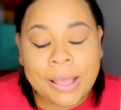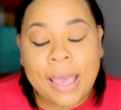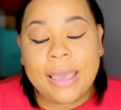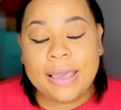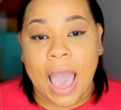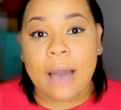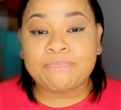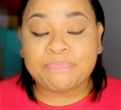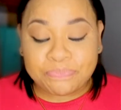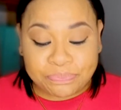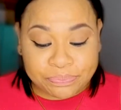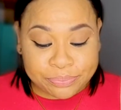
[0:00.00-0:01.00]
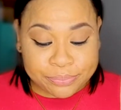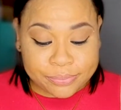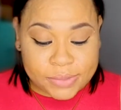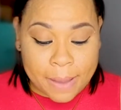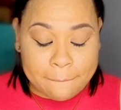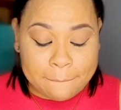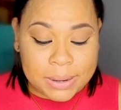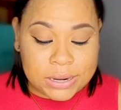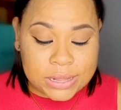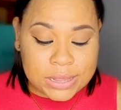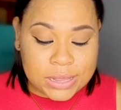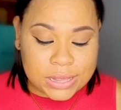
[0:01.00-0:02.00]
Yeah.
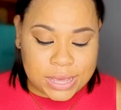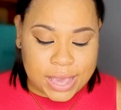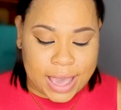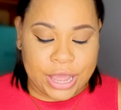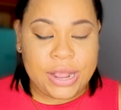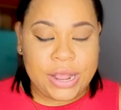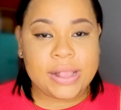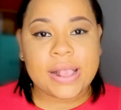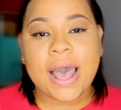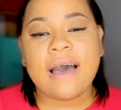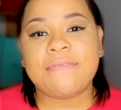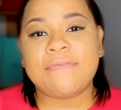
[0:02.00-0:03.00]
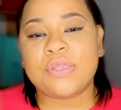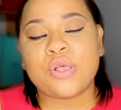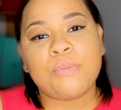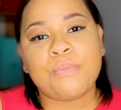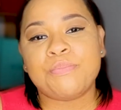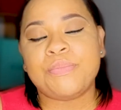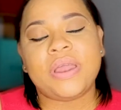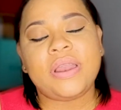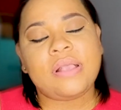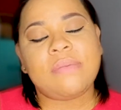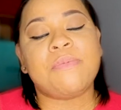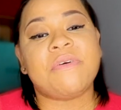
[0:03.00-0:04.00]
But yeah, you need
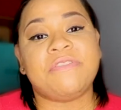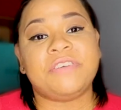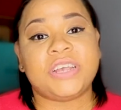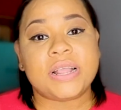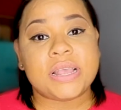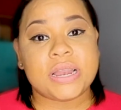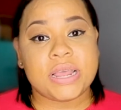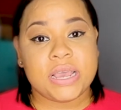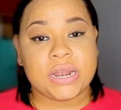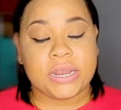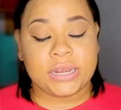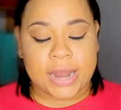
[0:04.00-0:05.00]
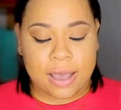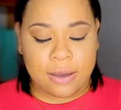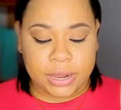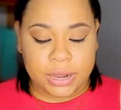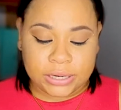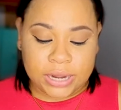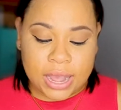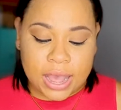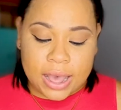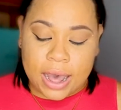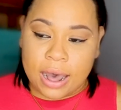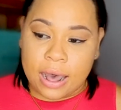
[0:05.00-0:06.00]
to be proficient in the English language.
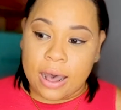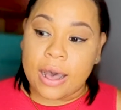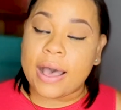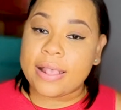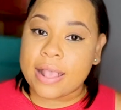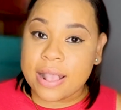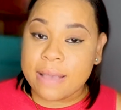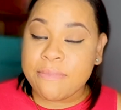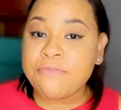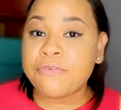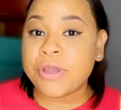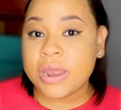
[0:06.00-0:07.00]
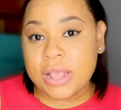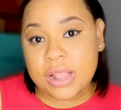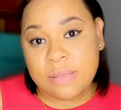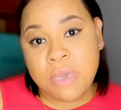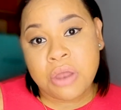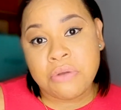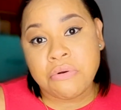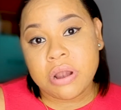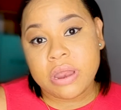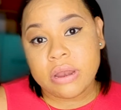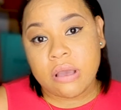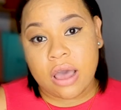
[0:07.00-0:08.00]
As I said before, you need to be enrolled
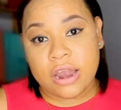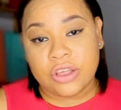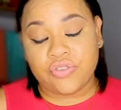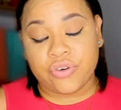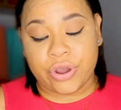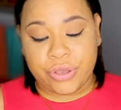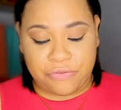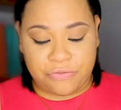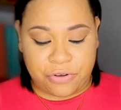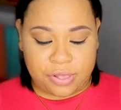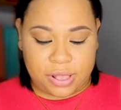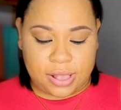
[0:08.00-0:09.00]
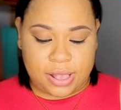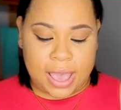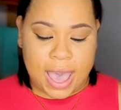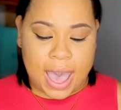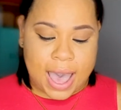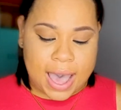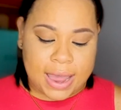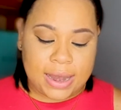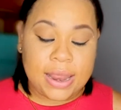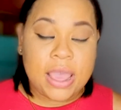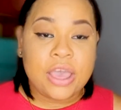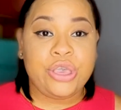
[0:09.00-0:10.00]
in college or university, and
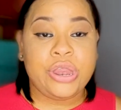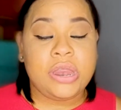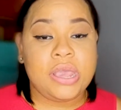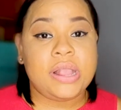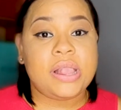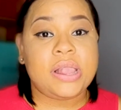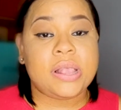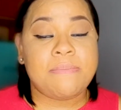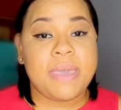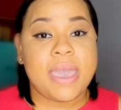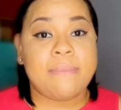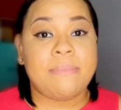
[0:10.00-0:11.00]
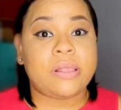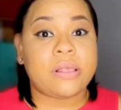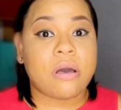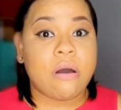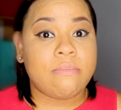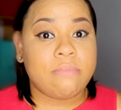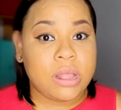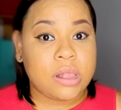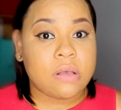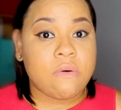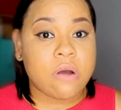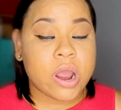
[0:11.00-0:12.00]
you need to be able to commit
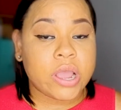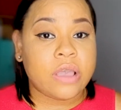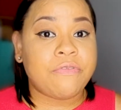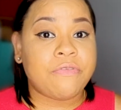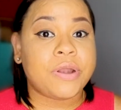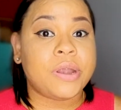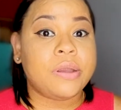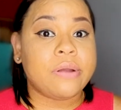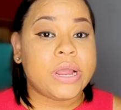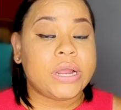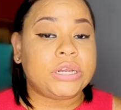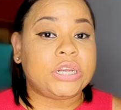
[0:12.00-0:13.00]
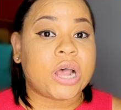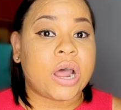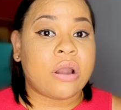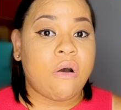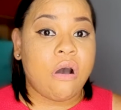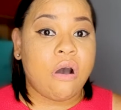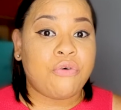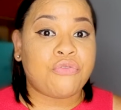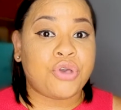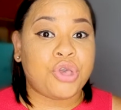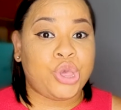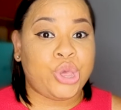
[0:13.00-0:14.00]
to working for the duration of
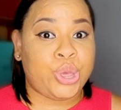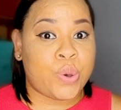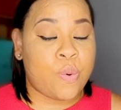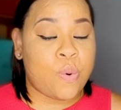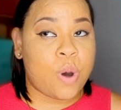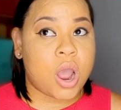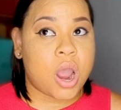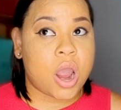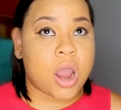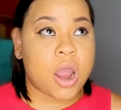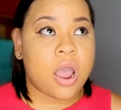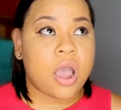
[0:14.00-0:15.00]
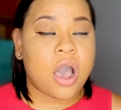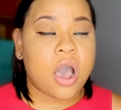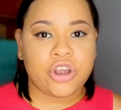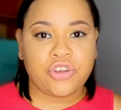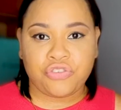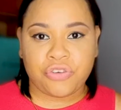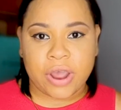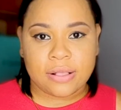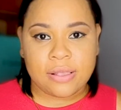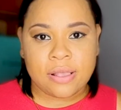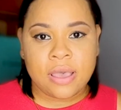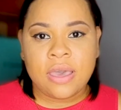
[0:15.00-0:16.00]
your
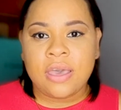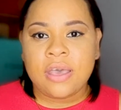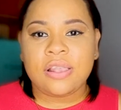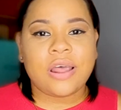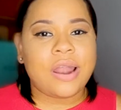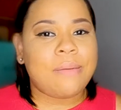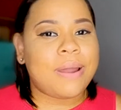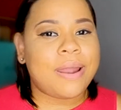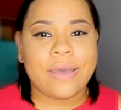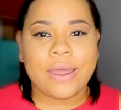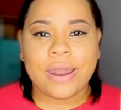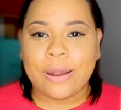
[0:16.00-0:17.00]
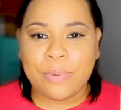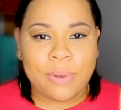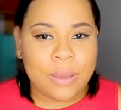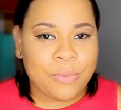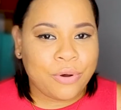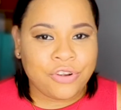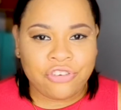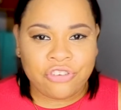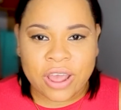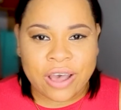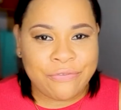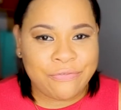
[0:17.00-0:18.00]
contract. So nobody going to the people in country
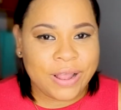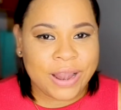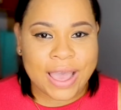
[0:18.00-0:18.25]
and feel like